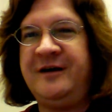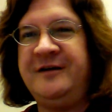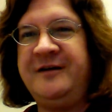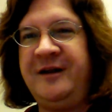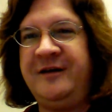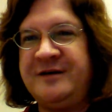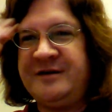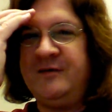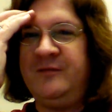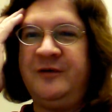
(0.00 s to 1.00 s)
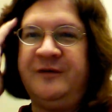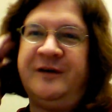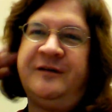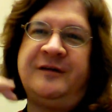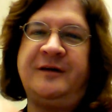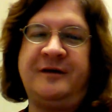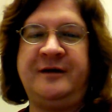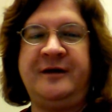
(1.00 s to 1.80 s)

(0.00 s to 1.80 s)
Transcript: on television and movies.